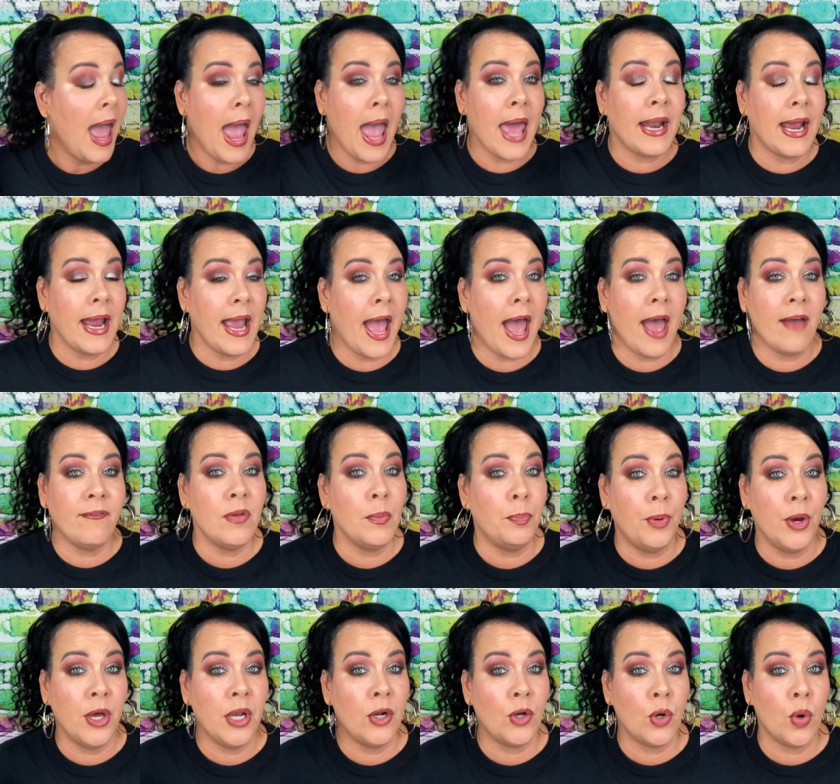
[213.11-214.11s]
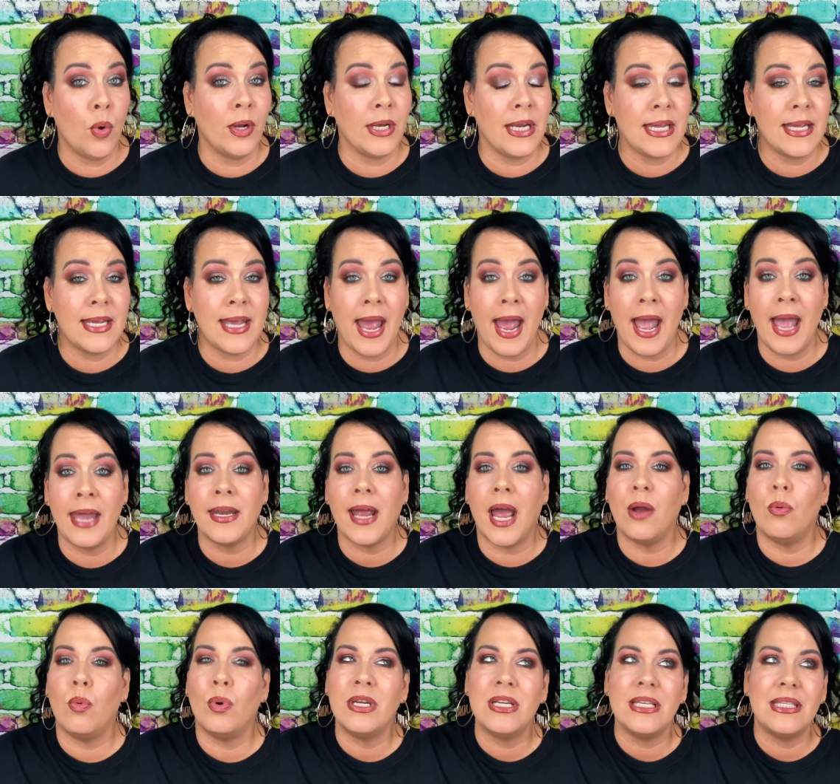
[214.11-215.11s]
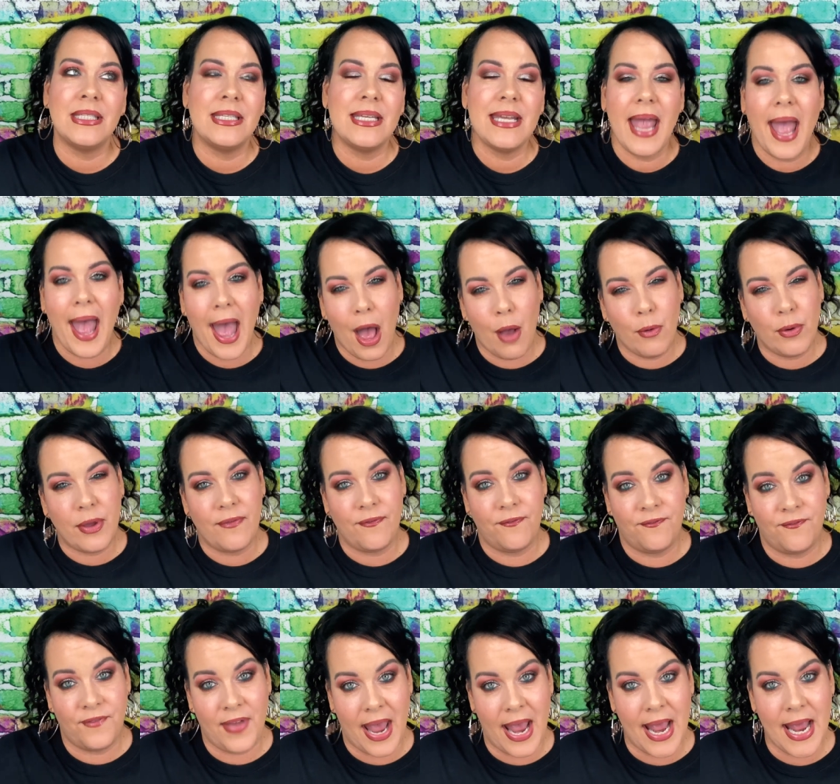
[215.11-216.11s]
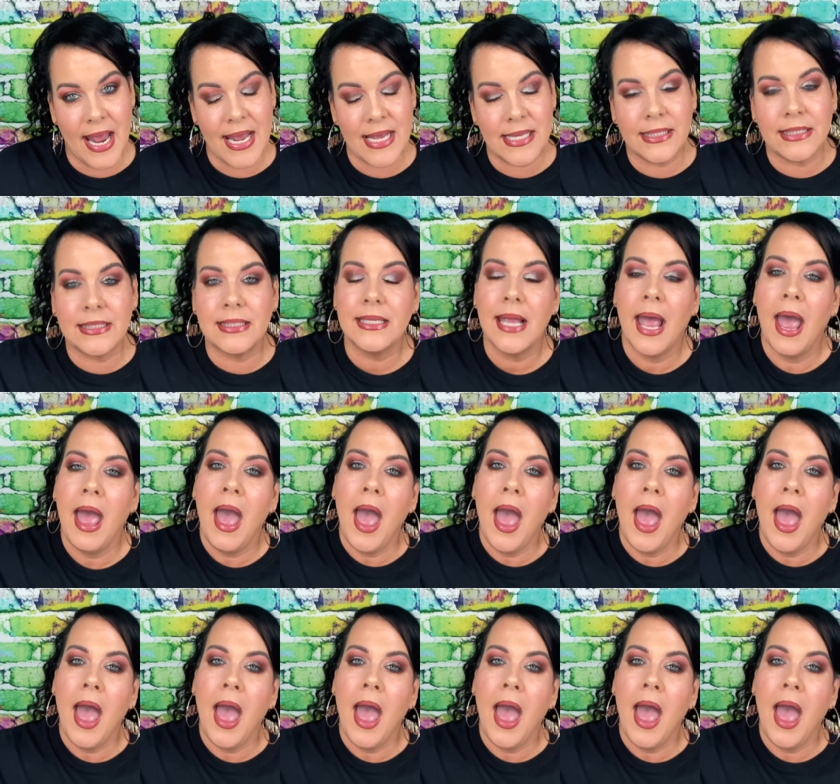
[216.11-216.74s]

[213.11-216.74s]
And I haven't put it on again. I want to see how it fades.